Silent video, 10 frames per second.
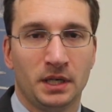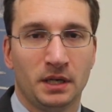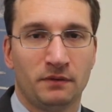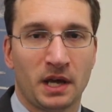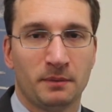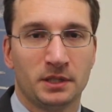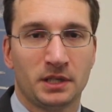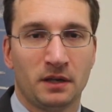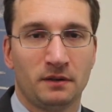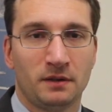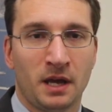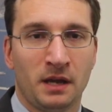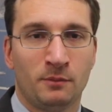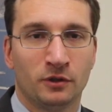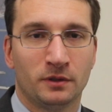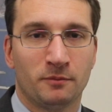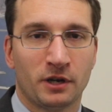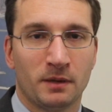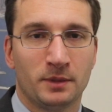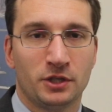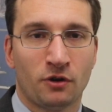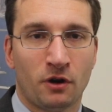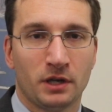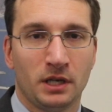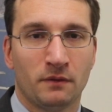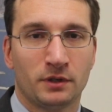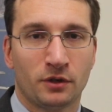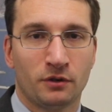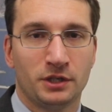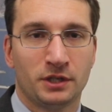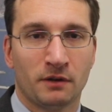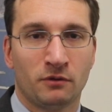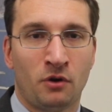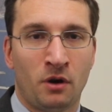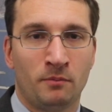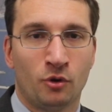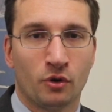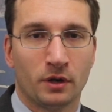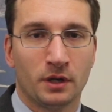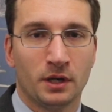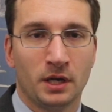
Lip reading: If Teva is able to bring a majority of attorneys general on board,